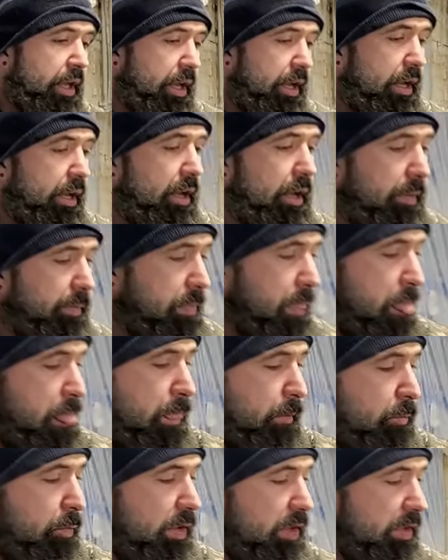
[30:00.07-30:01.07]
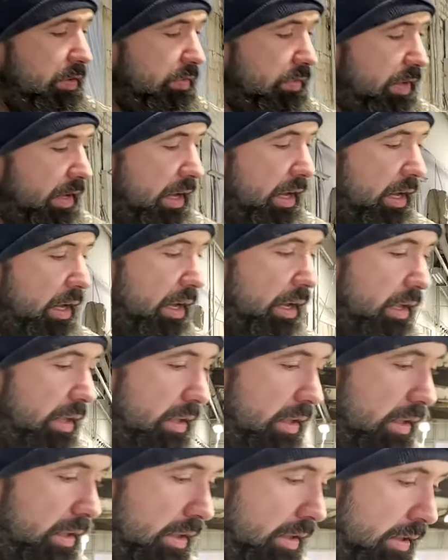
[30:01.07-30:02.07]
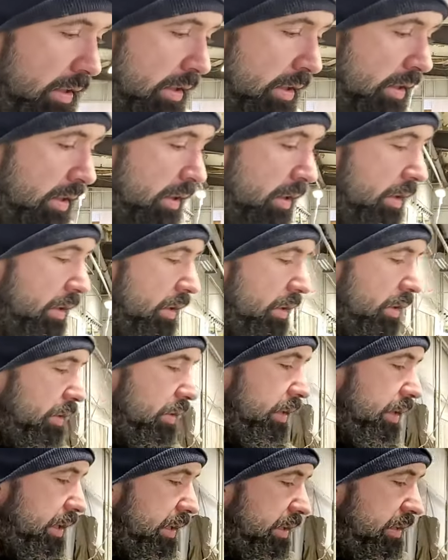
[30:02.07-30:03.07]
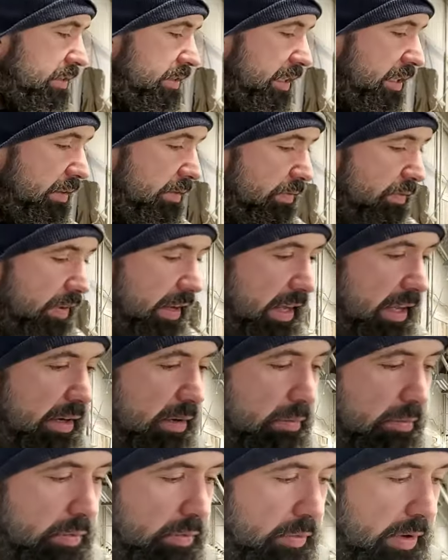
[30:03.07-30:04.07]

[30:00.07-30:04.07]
Um, we've got the seam phantom